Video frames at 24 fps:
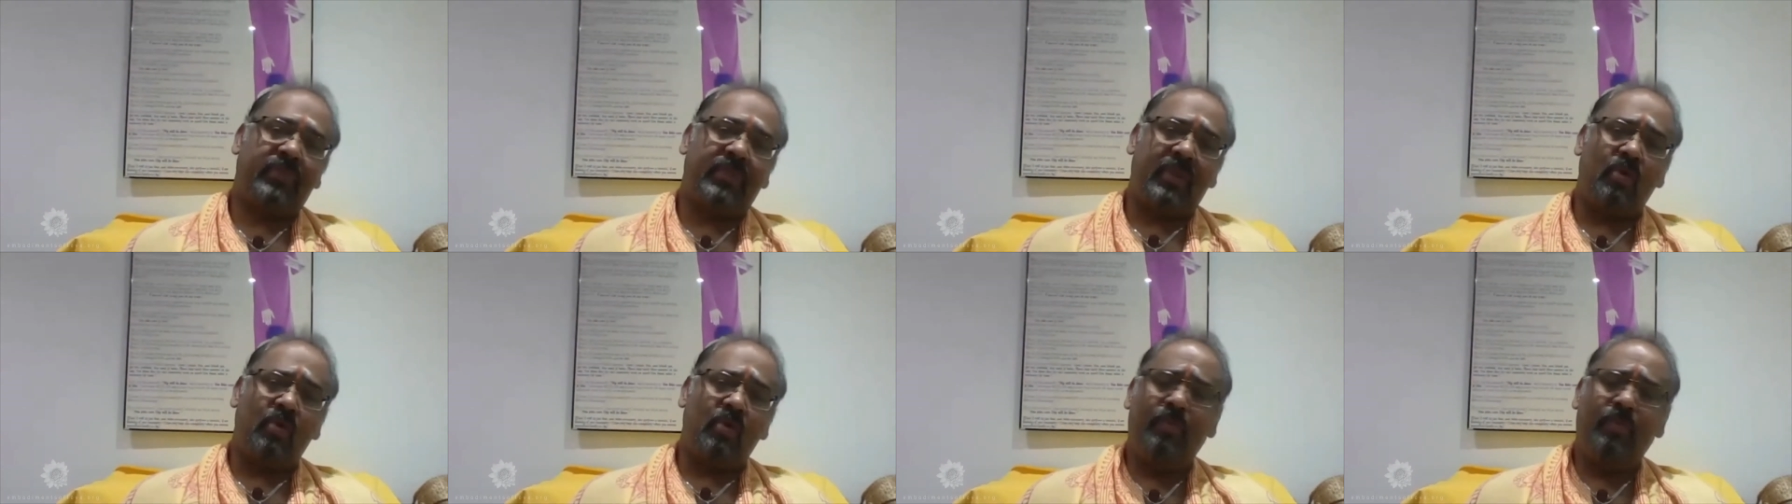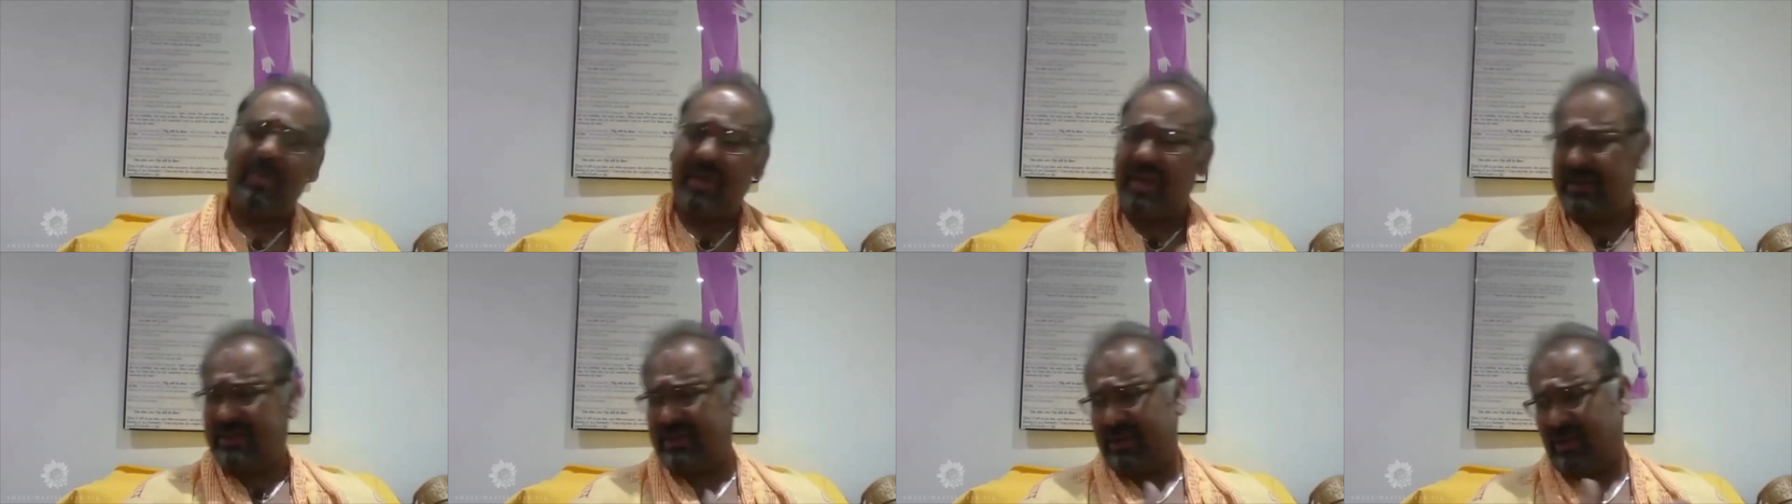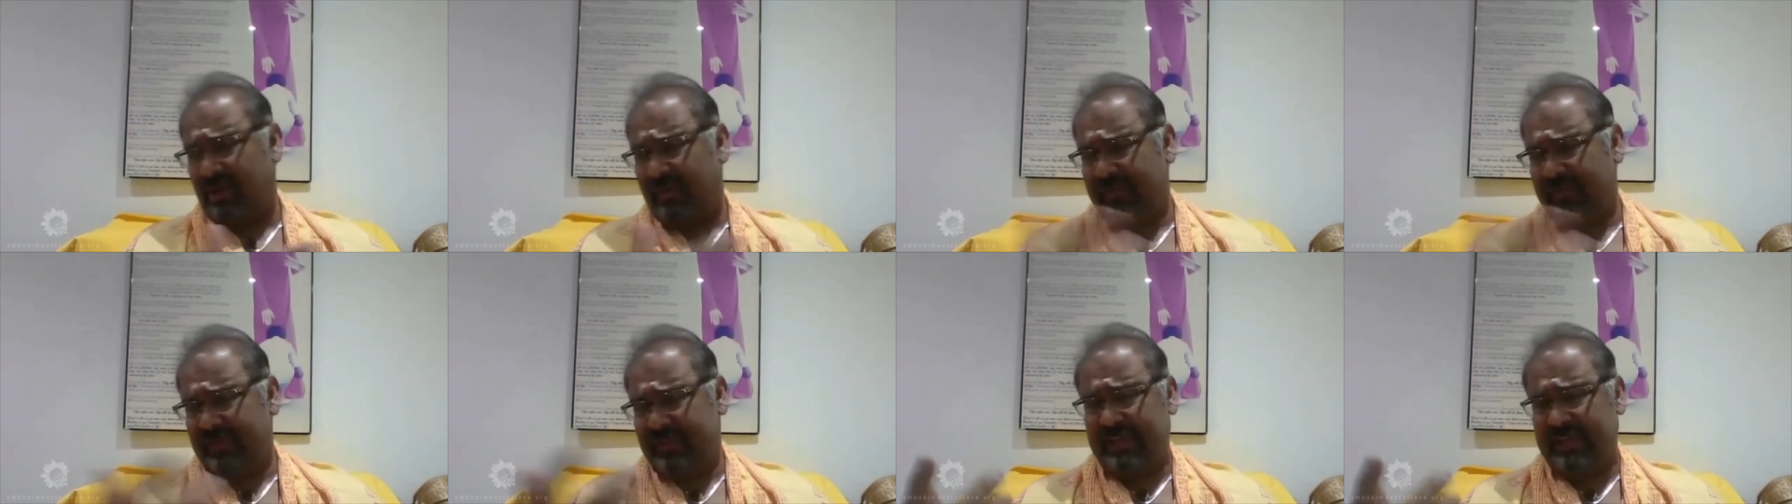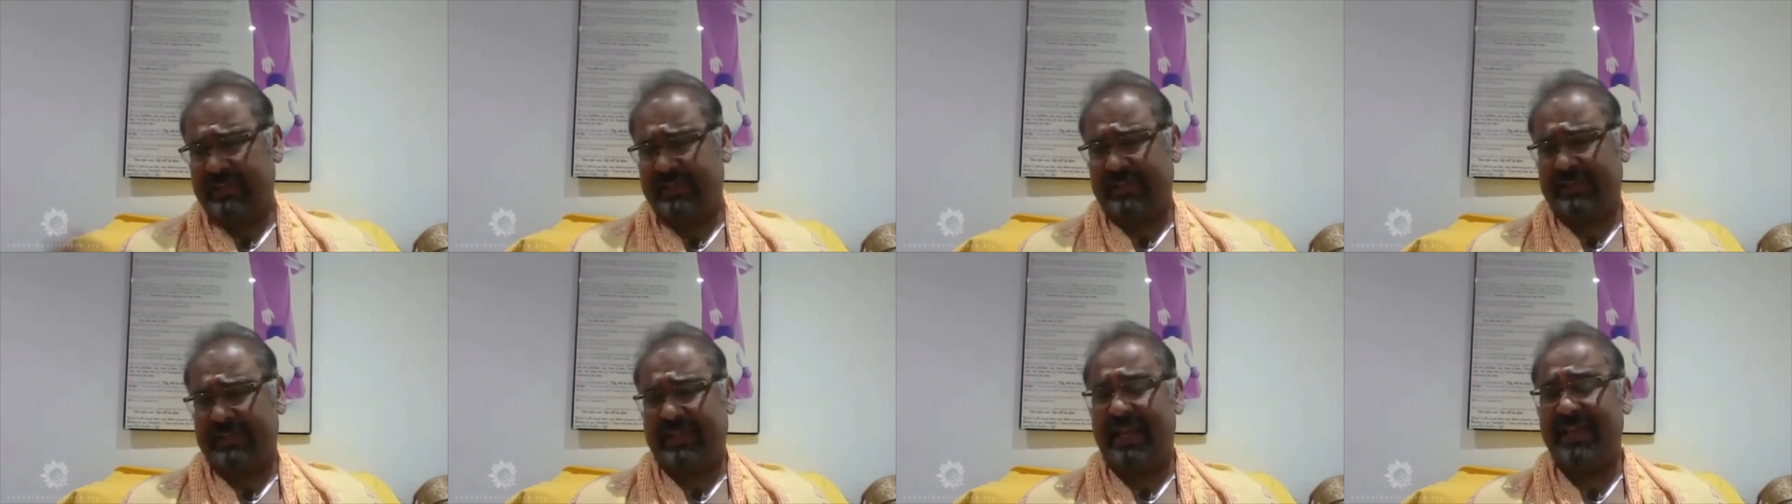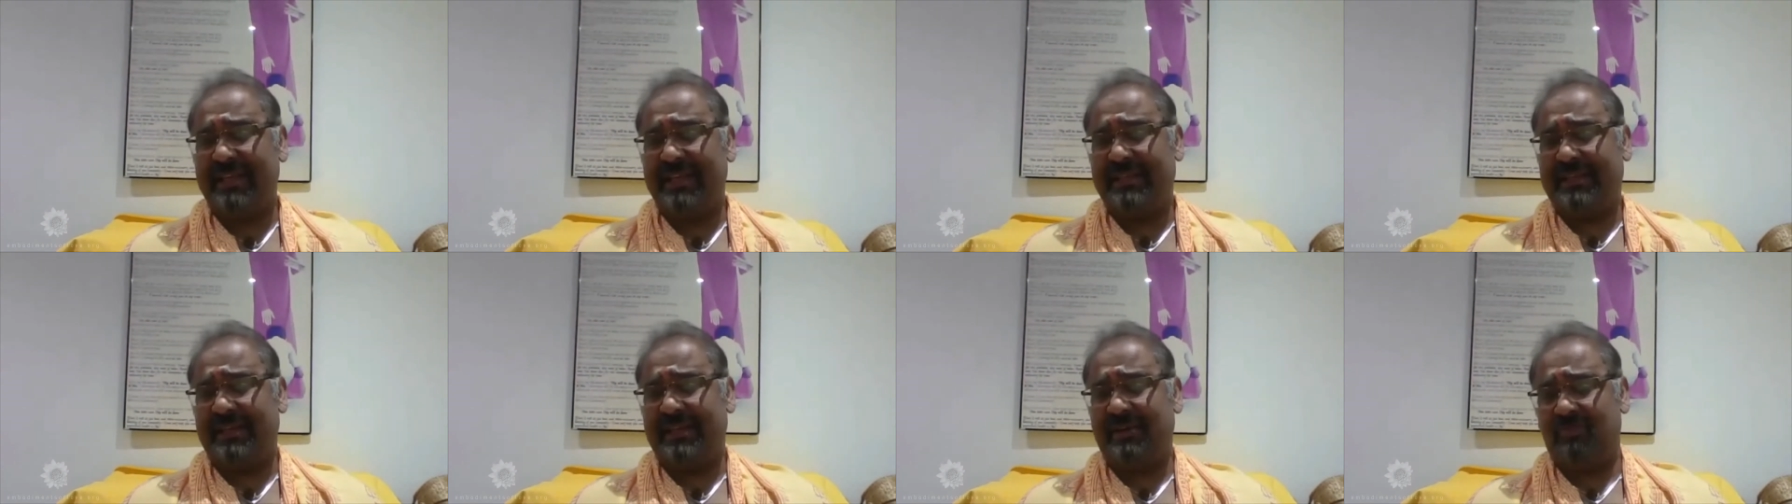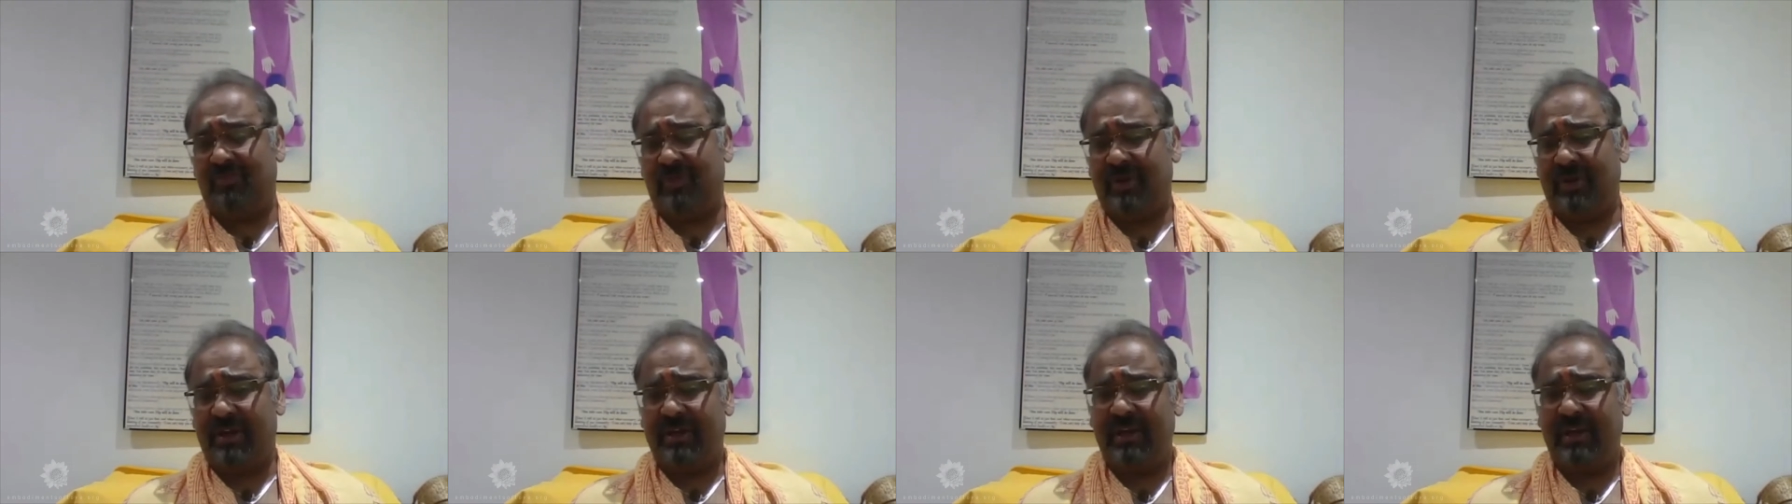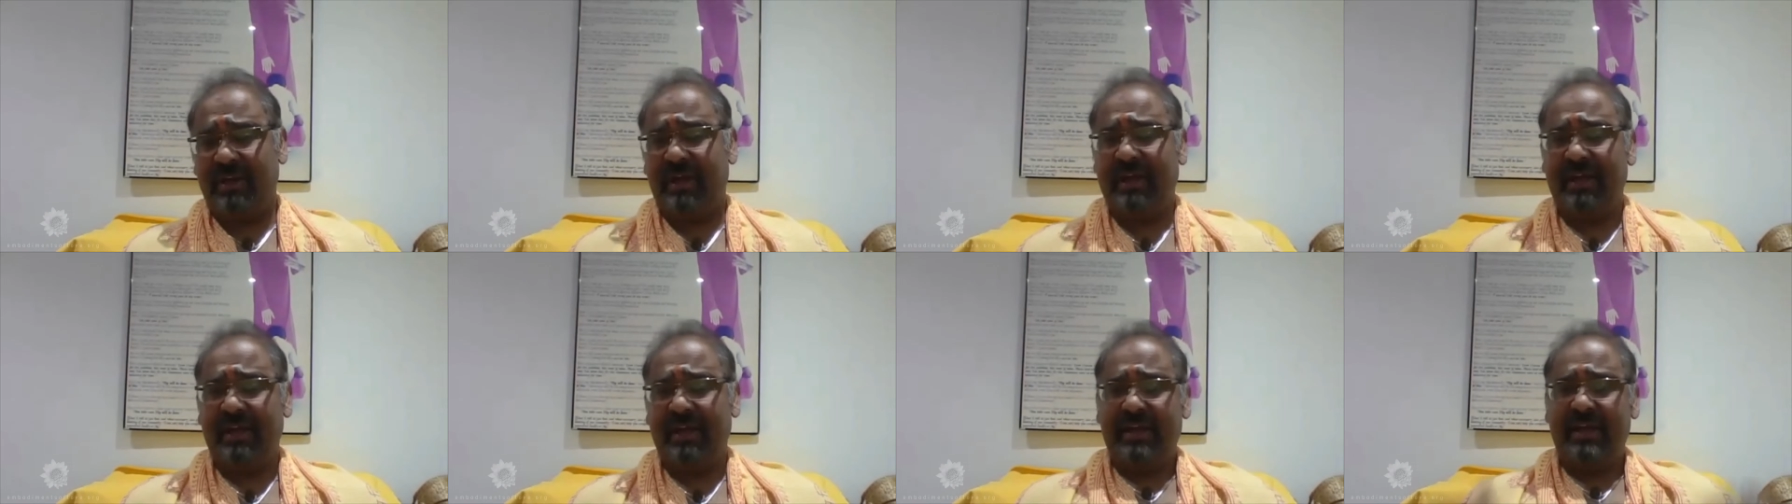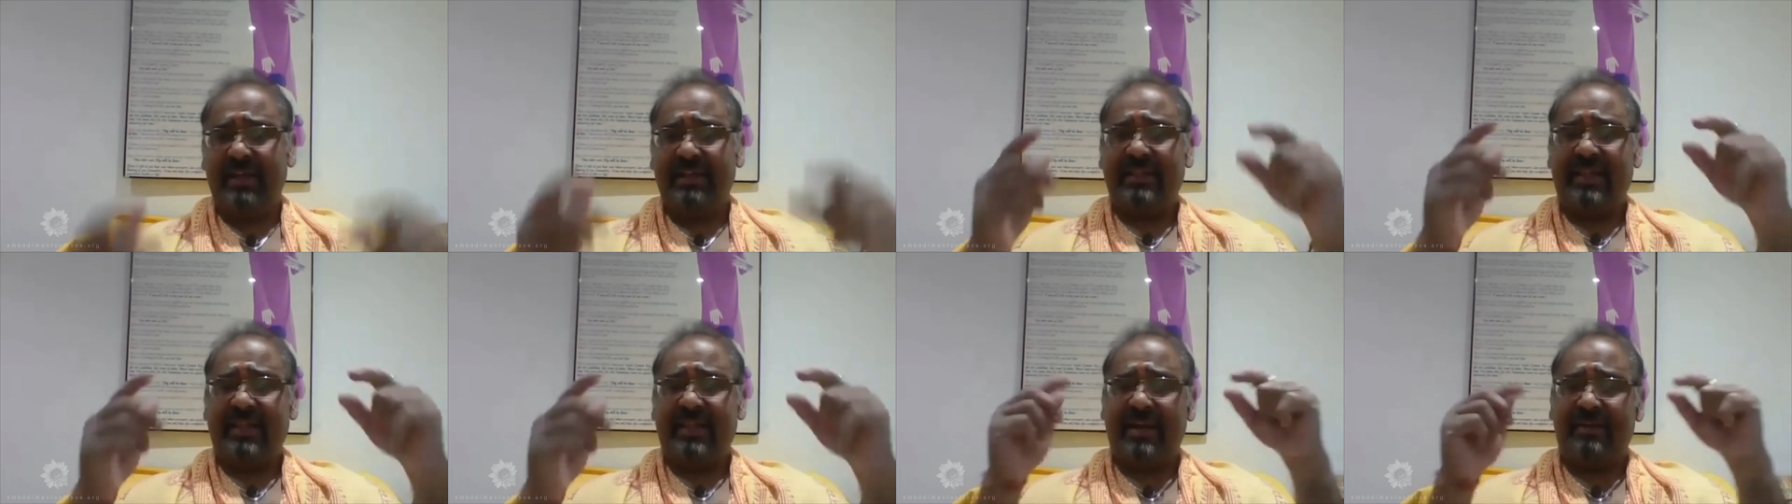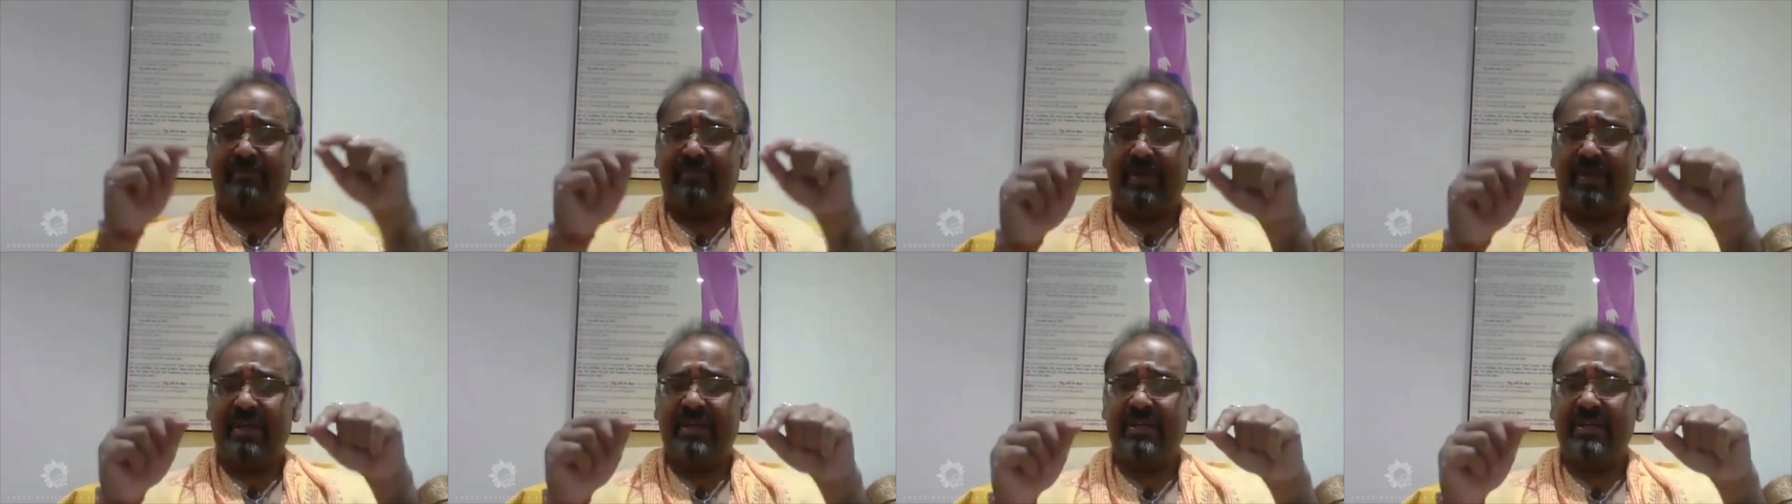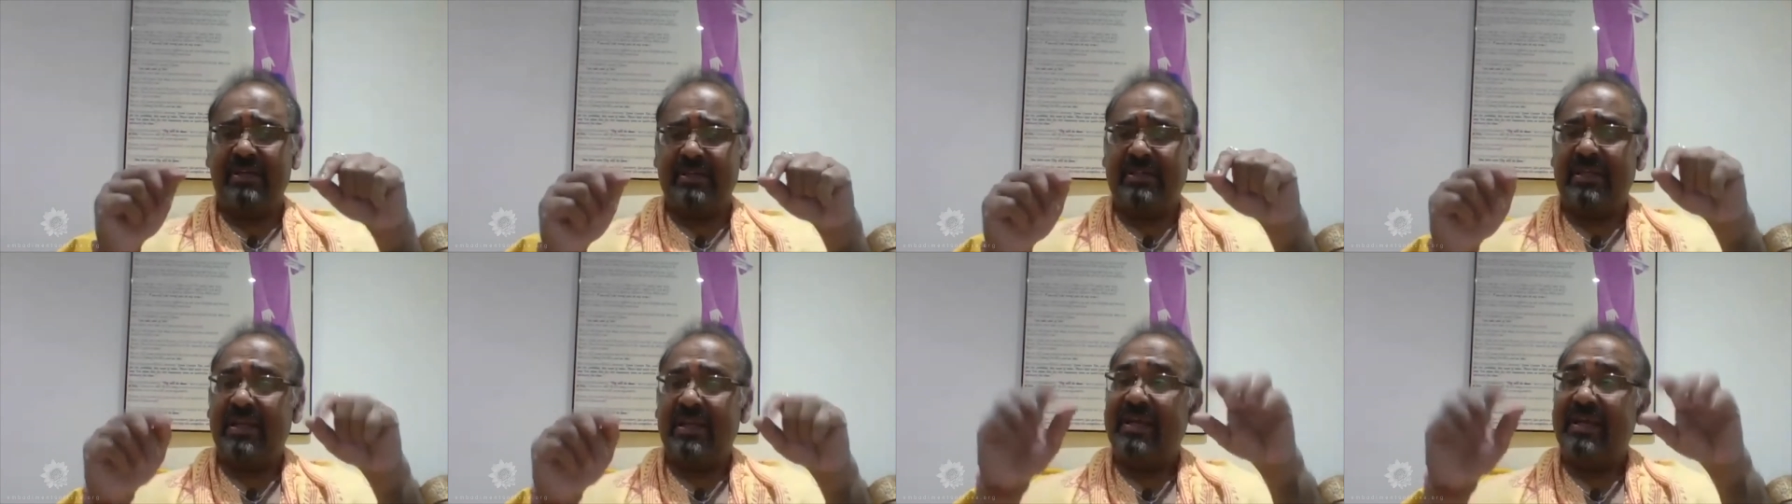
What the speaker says: Upeksha obviously is a Sanskrit word that means